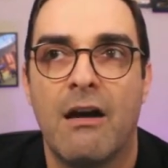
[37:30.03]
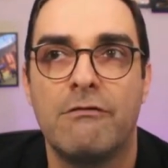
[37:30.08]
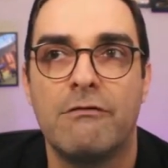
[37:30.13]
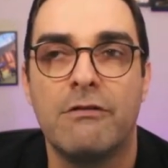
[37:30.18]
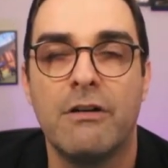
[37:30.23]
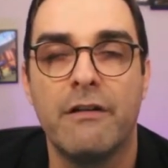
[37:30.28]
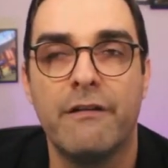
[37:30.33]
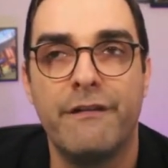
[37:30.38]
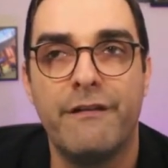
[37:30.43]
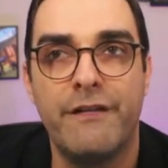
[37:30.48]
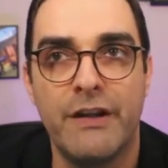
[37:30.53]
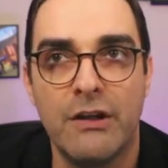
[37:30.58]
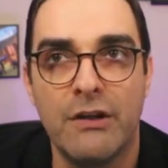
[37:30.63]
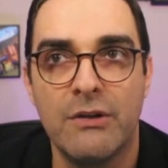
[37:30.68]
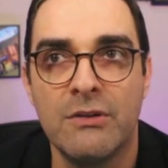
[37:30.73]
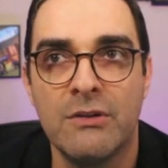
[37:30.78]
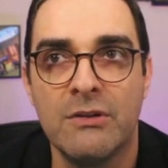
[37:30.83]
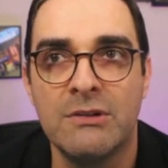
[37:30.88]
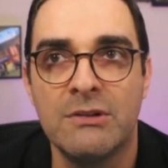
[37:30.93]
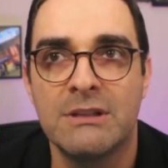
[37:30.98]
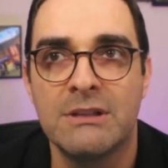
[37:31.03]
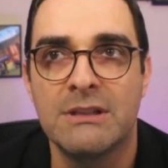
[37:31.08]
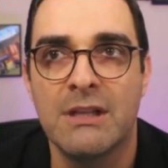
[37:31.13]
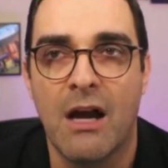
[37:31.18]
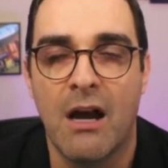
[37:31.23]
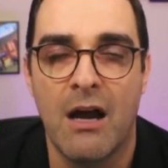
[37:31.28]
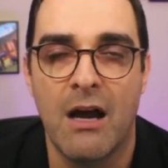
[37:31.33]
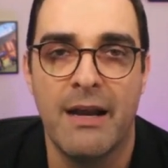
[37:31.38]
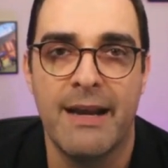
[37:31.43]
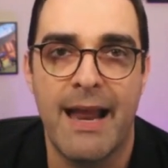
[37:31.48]
reviews
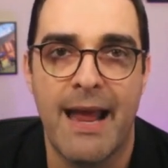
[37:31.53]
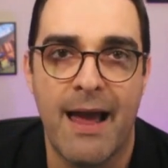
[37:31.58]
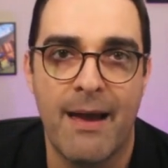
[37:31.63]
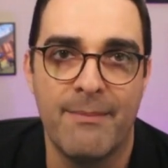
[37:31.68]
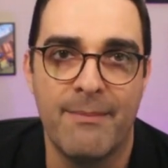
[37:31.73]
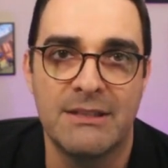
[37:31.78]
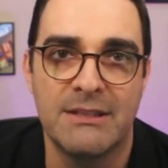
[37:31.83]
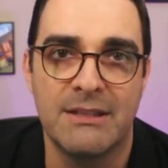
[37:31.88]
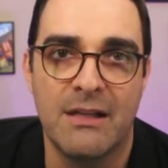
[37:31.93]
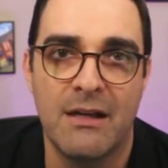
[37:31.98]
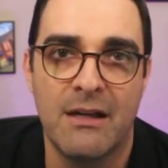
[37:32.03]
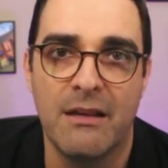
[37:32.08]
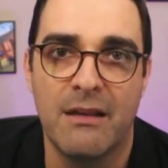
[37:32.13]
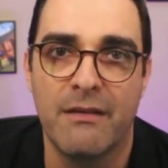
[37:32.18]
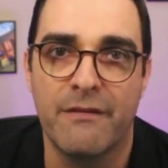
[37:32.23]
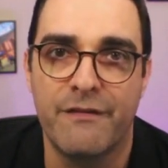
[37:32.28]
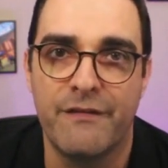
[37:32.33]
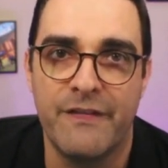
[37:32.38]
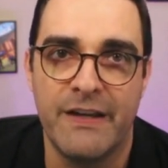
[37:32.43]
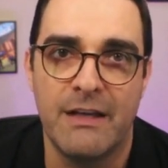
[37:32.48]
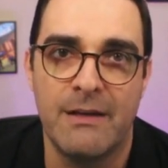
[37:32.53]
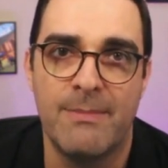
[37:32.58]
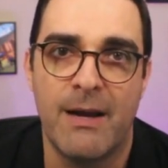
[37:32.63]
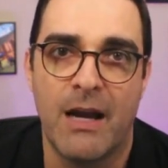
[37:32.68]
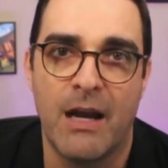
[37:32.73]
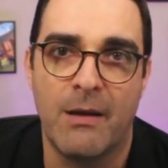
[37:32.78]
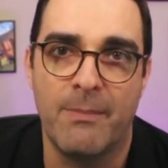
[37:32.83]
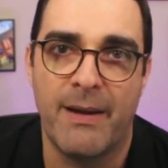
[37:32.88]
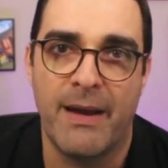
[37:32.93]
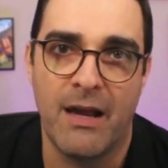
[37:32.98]
on Amazon, the
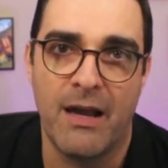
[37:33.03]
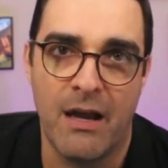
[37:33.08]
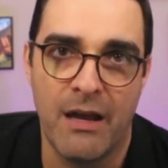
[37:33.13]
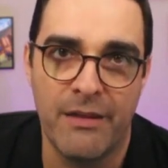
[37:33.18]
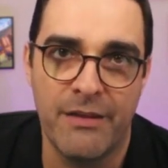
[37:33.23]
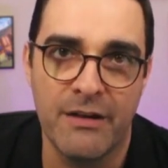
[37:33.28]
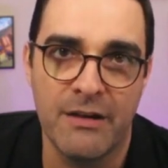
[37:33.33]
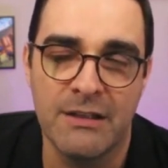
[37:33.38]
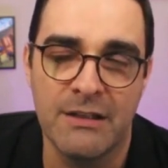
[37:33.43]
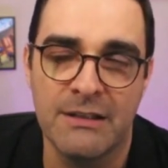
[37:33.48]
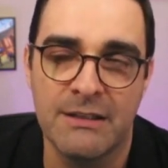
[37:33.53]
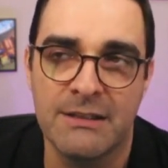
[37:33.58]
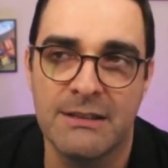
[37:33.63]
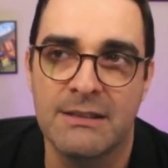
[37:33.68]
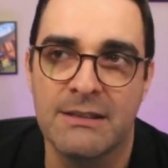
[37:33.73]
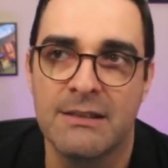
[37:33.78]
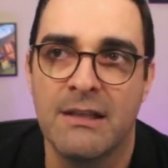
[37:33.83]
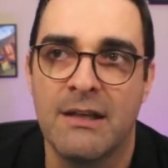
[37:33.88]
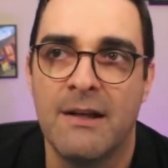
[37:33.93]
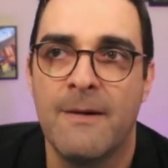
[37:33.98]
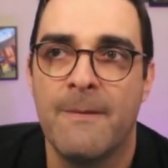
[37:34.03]
feedback by others.